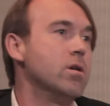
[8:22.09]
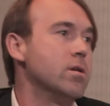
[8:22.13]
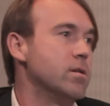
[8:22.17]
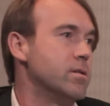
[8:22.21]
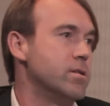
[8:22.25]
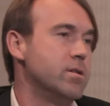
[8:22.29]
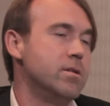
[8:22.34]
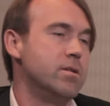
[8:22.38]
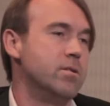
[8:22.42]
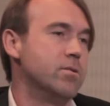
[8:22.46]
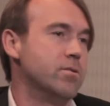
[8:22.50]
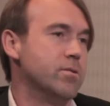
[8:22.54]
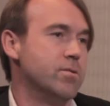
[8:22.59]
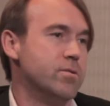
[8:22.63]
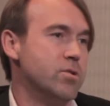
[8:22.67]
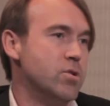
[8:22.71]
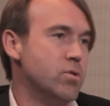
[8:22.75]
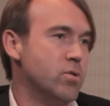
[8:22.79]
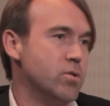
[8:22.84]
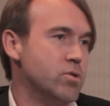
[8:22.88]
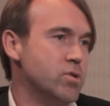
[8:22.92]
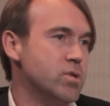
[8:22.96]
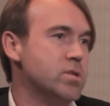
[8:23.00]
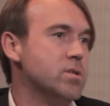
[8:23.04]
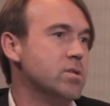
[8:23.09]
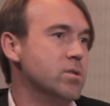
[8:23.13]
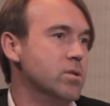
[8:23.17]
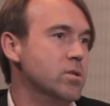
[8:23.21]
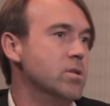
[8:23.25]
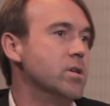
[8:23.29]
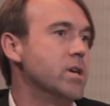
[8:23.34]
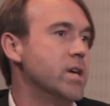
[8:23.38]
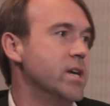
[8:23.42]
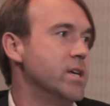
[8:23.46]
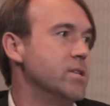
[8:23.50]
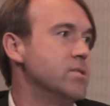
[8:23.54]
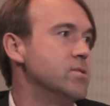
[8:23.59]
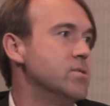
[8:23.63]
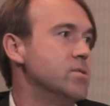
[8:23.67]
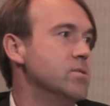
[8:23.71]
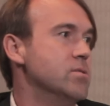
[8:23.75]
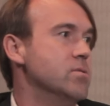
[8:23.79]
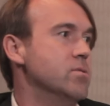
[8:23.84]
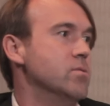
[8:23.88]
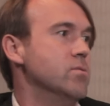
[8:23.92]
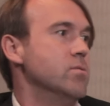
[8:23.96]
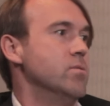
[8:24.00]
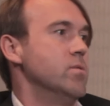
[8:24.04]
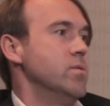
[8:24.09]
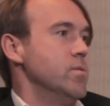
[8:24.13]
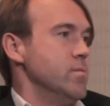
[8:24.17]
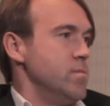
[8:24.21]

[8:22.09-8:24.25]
you're just looking to